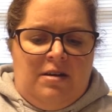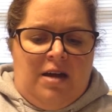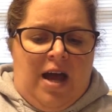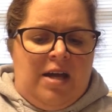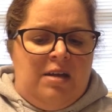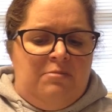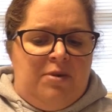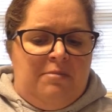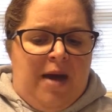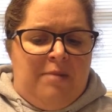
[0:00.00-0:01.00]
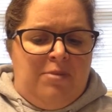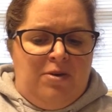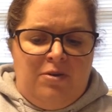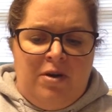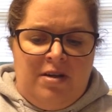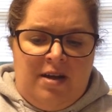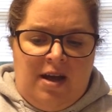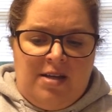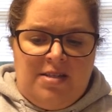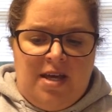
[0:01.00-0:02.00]
I can bring Babu,
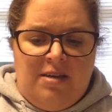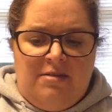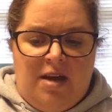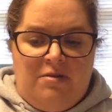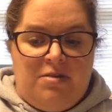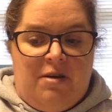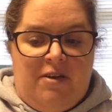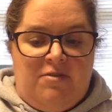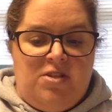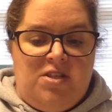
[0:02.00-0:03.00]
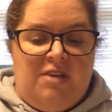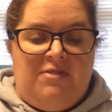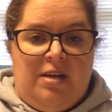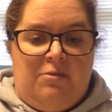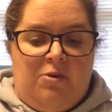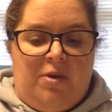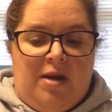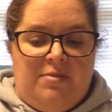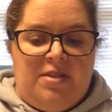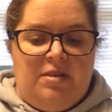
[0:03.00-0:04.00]
I said. That was my favorite stuffed animal when
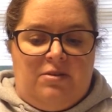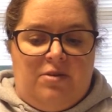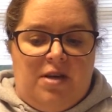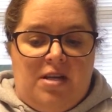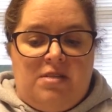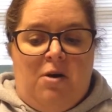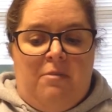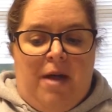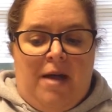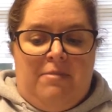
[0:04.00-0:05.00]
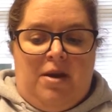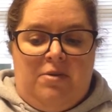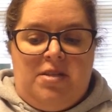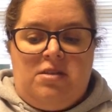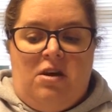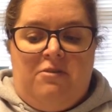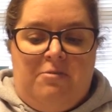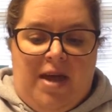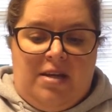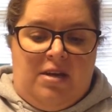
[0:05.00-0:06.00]
I was little, a small black bear with a soft
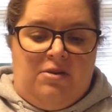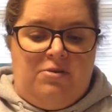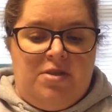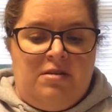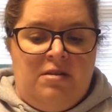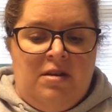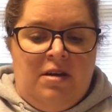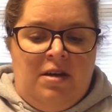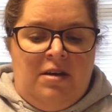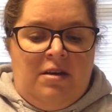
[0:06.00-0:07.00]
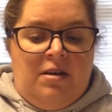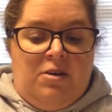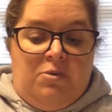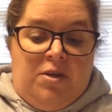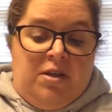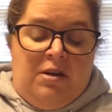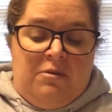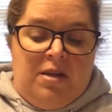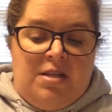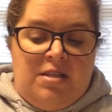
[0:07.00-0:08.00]
black nose. Well, you don't
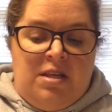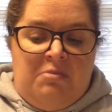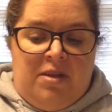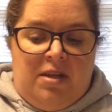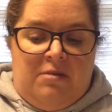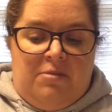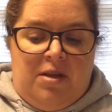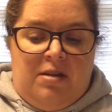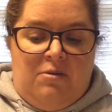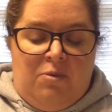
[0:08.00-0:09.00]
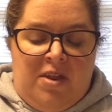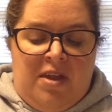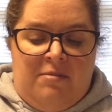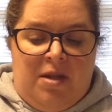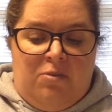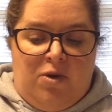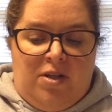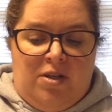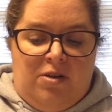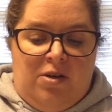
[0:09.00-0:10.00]
really sleep with him anymore,
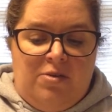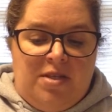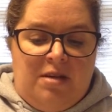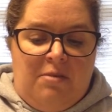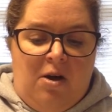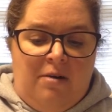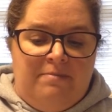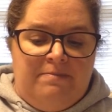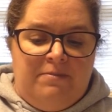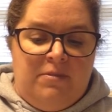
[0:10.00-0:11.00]
do you? Said Mom.